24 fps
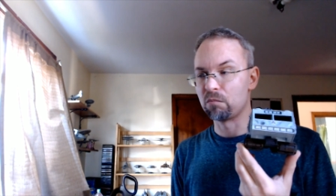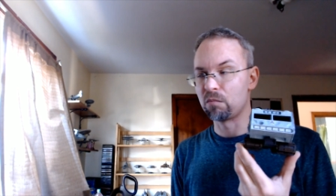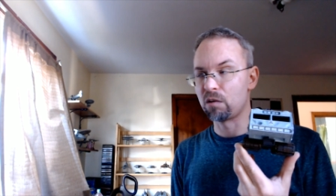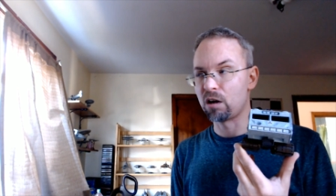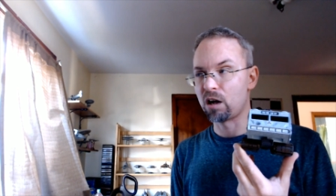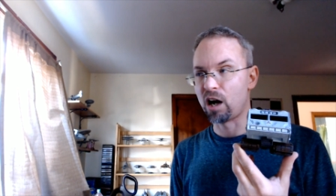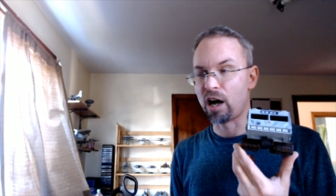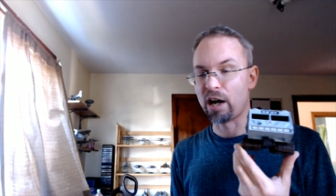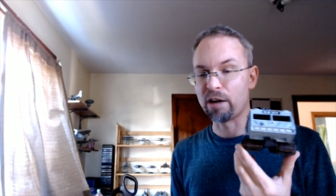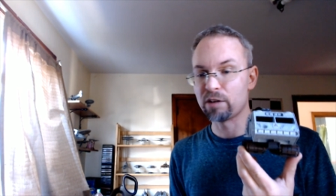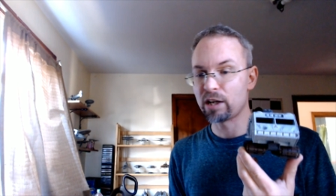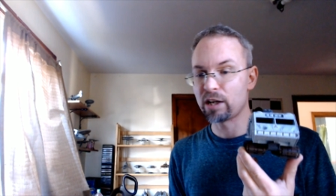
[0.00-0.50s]

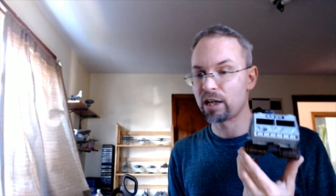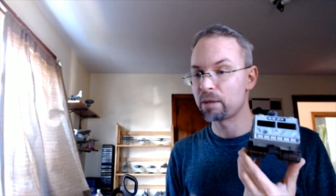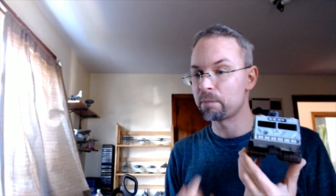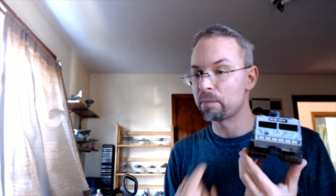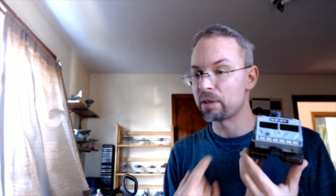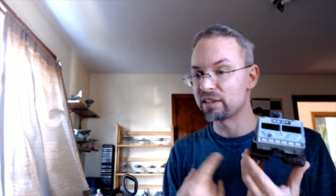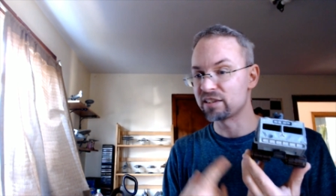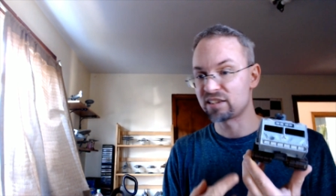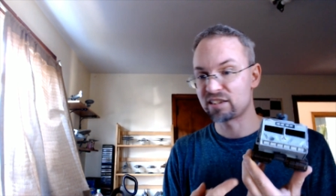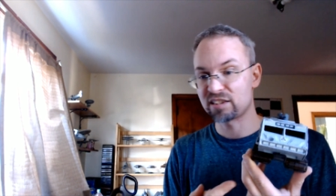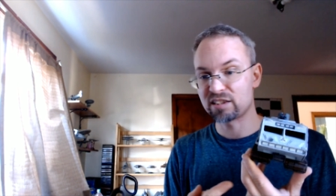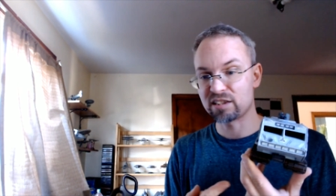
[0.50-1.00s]
I recommend
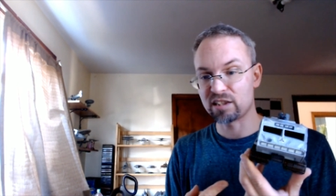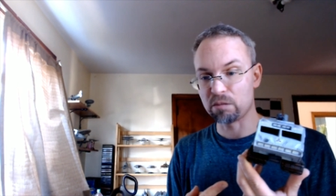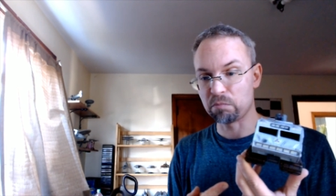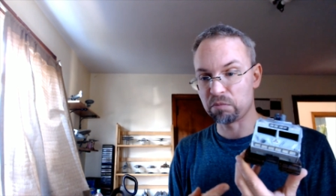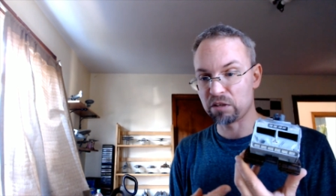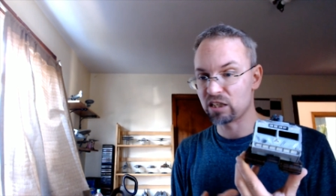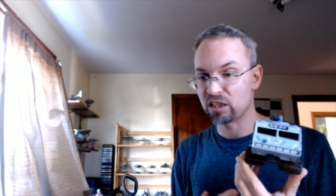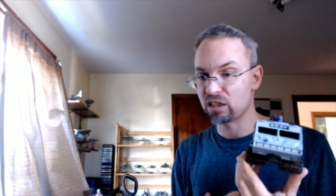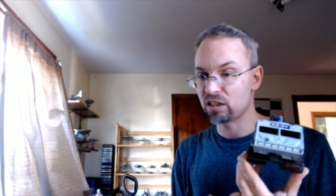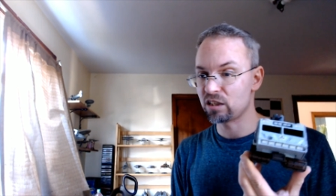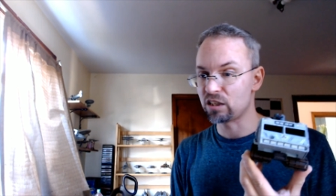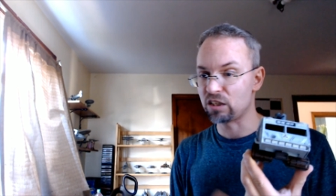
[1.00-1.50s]

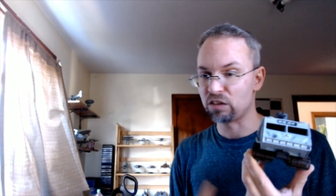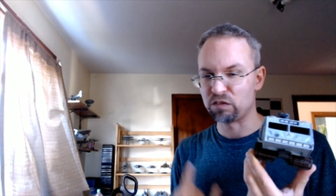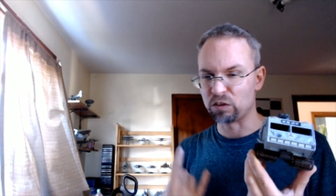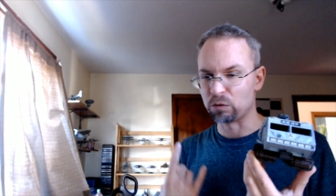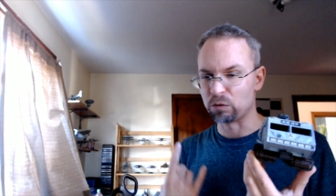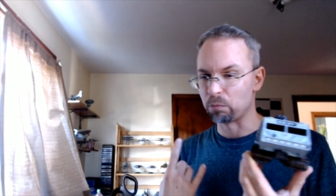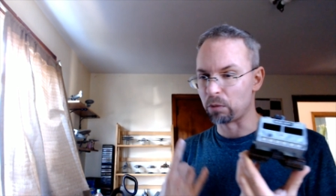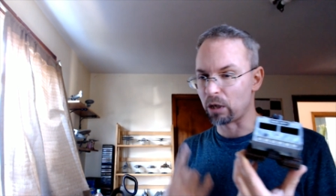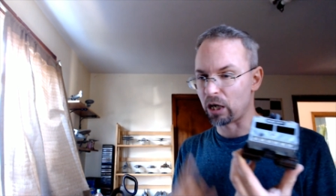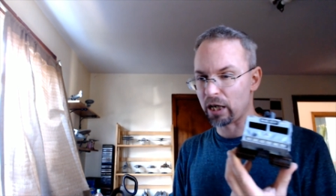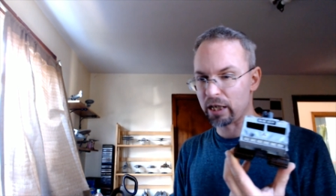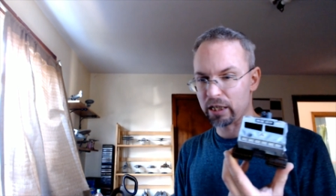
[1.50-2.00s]
skipping if you're
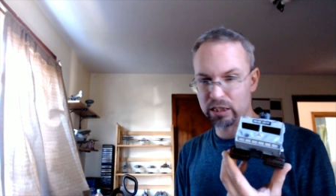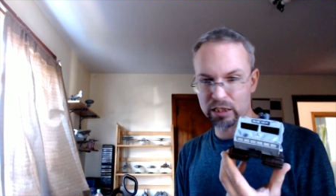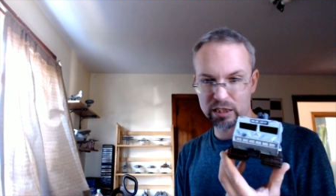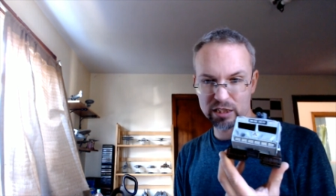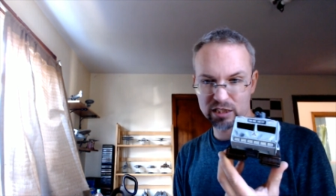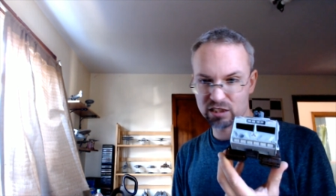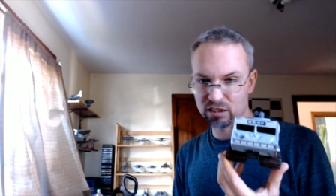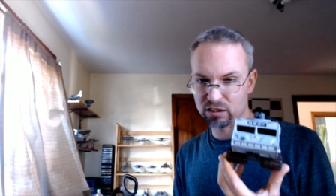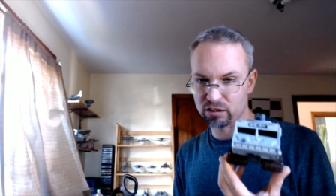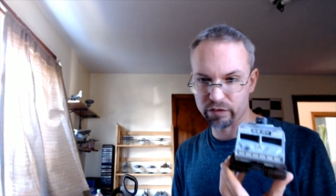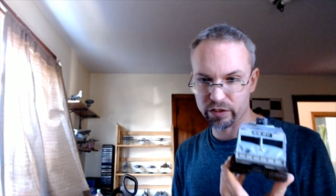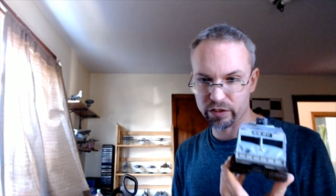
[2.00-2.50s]
buying these
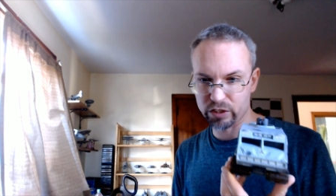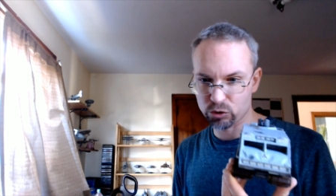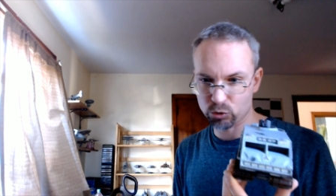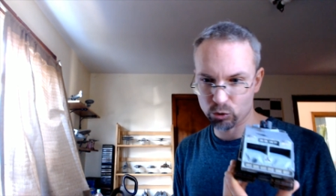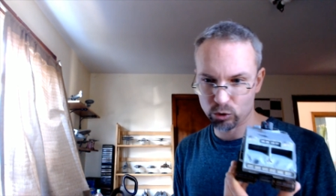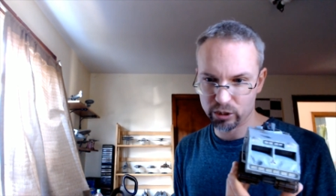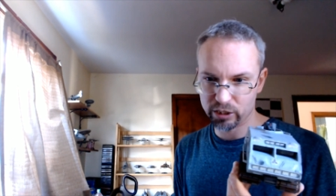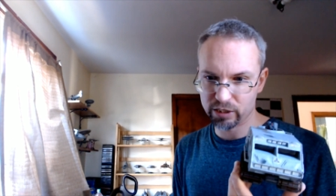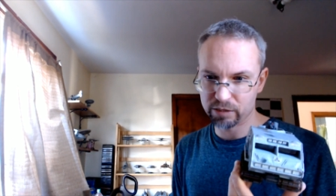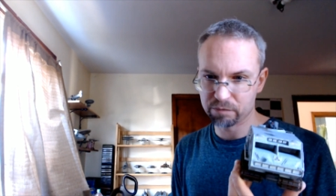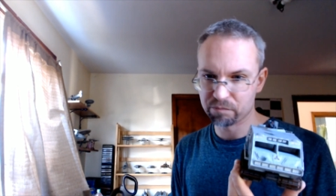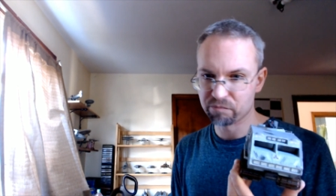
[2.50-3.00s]

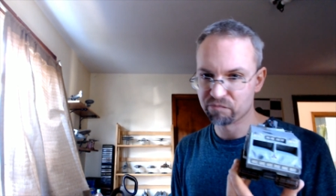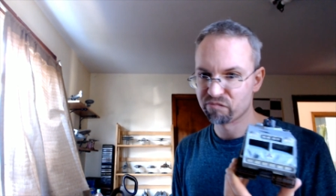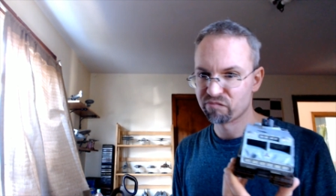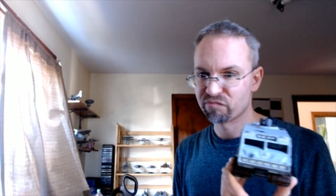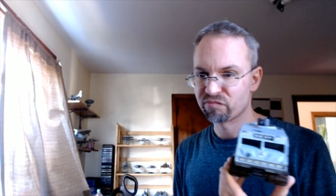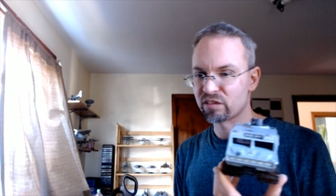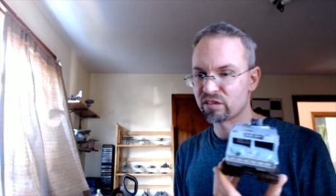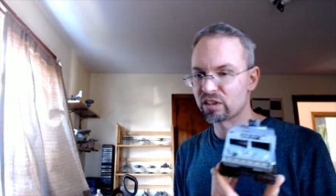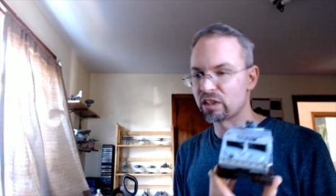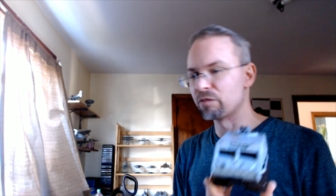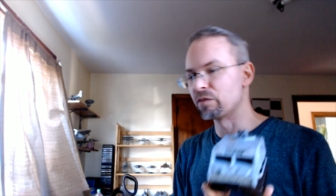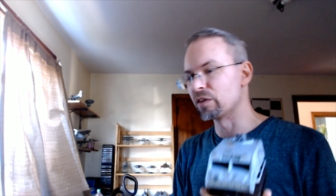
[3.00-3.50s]
individually.
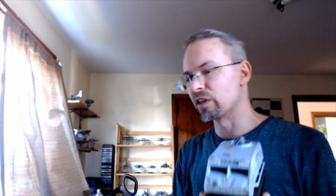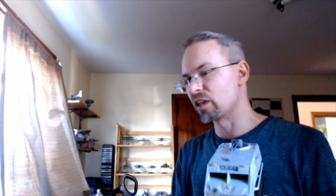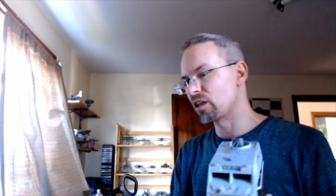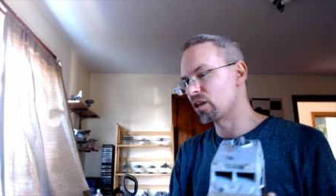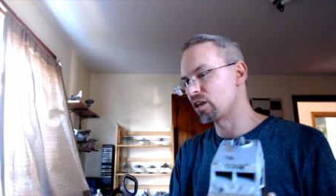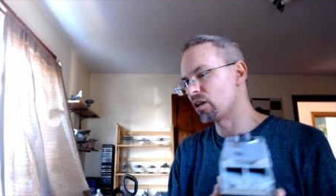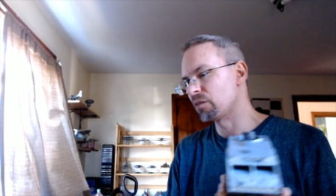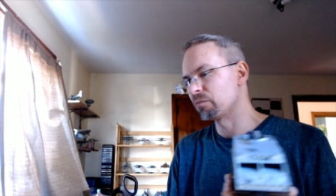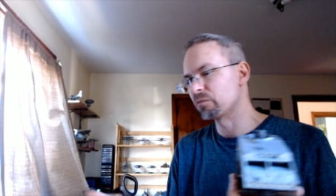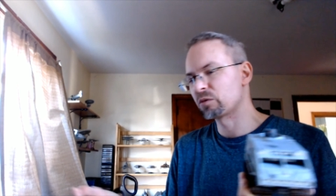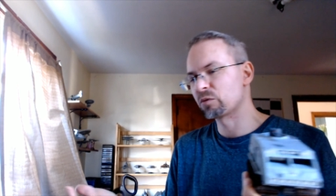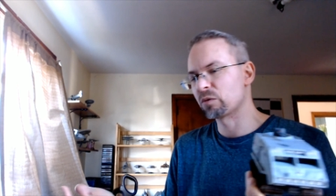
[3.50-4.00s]
If it
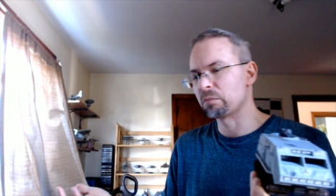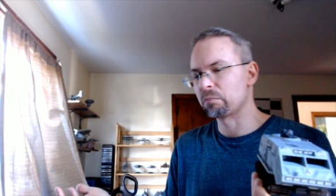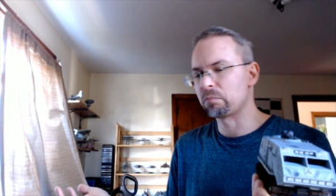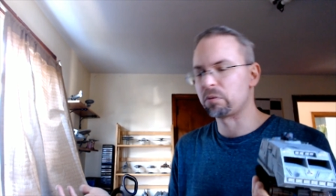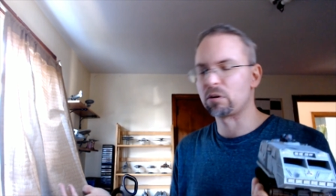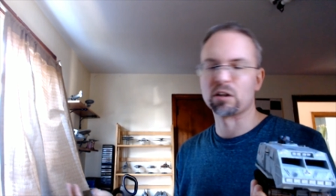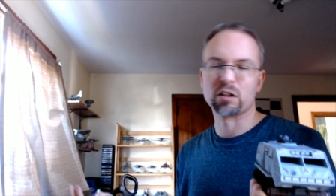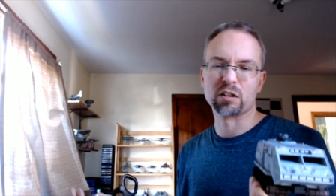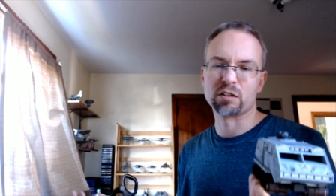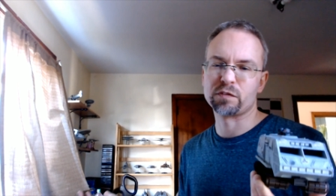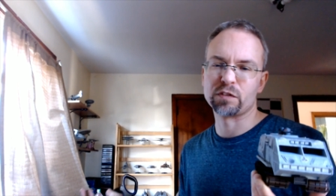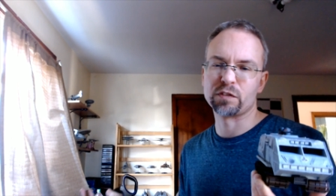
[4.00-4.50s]
comes with
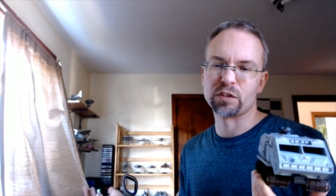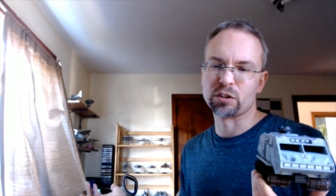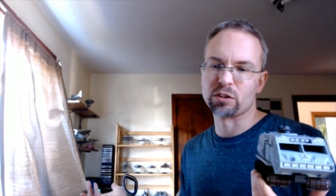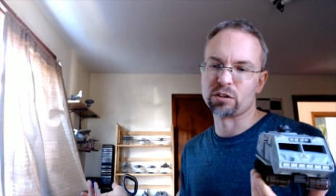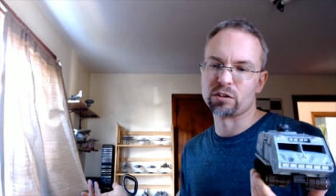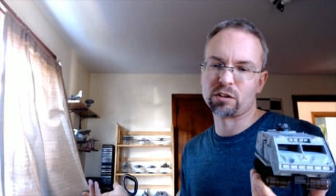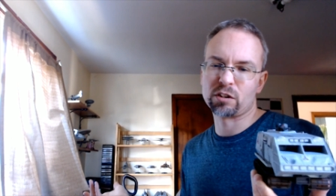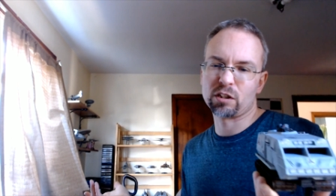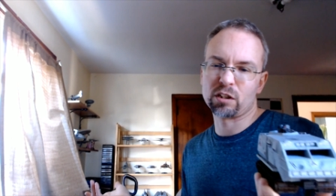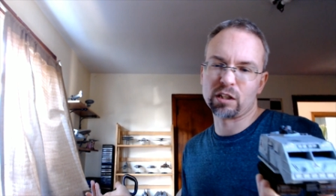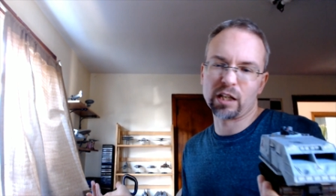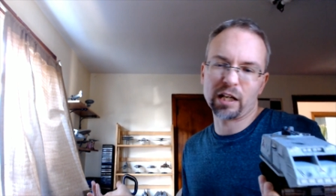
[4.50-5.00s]
part of your
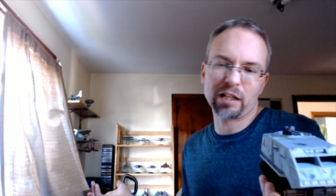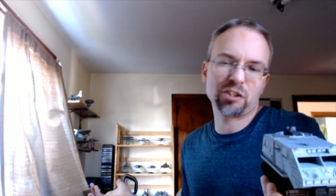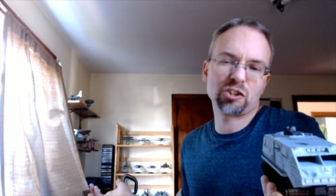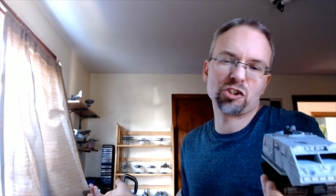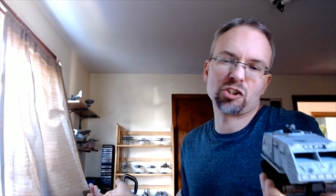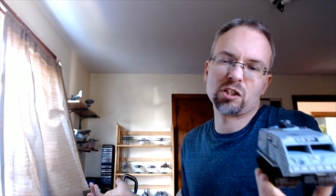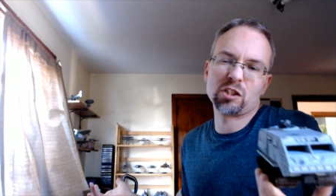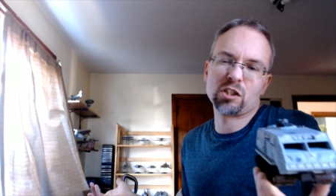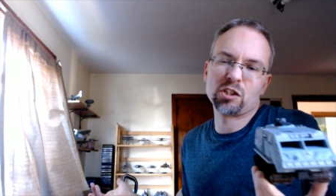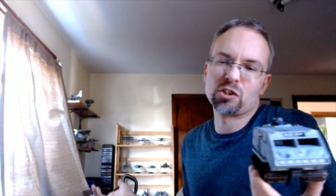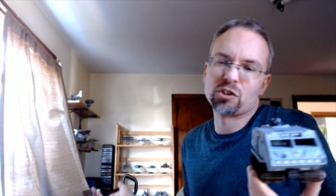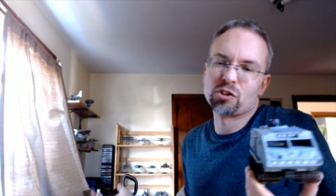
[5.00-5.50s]
collection
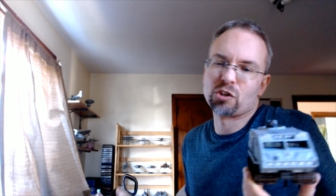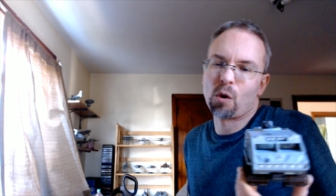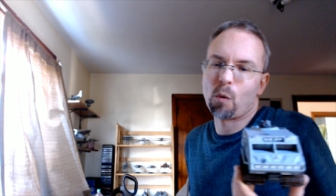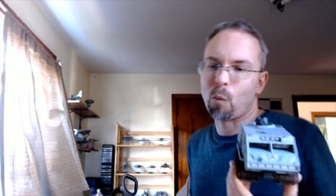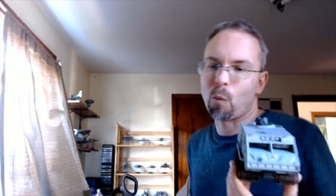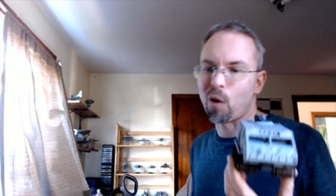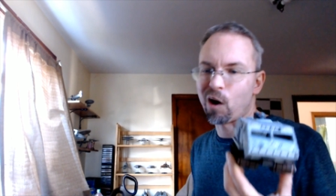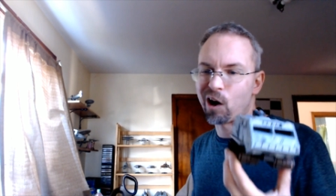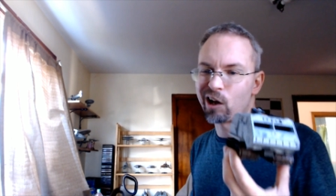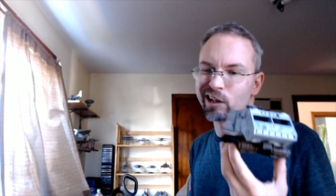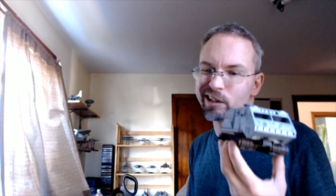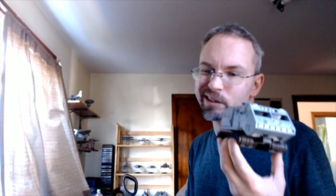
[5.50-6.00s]
and you don't
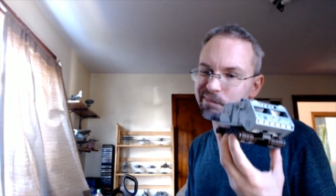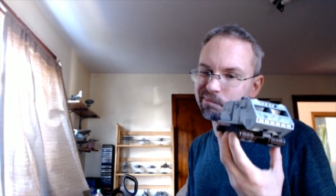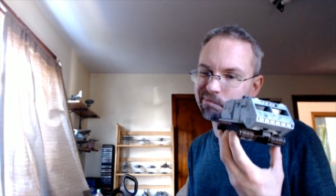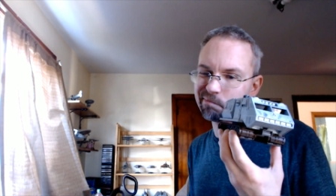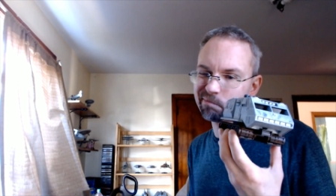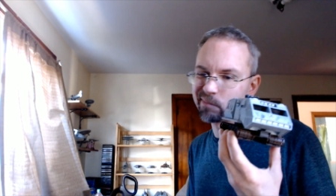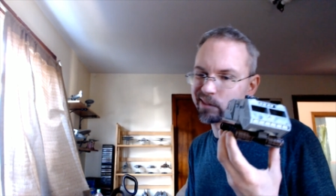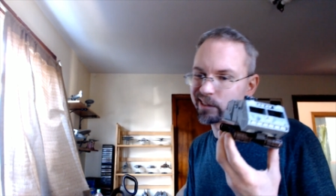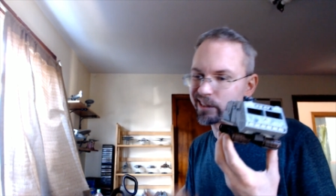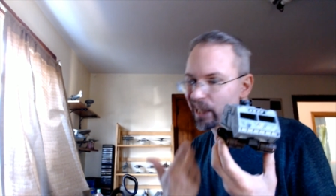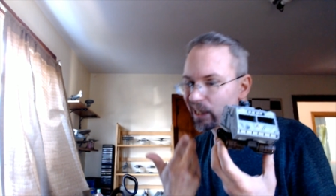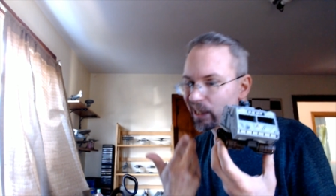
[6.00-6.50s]
want it,
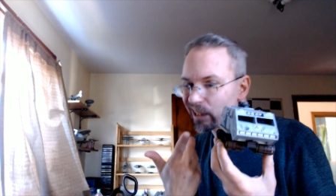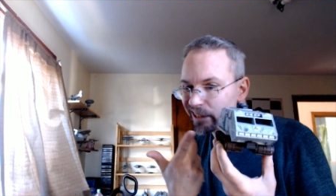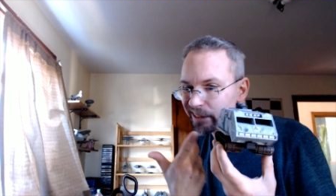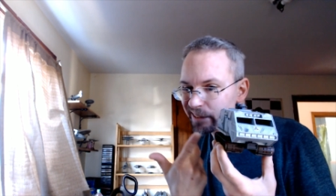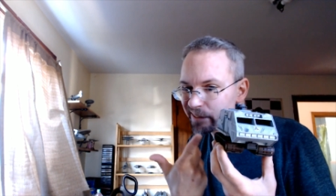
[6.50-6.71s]
sell it.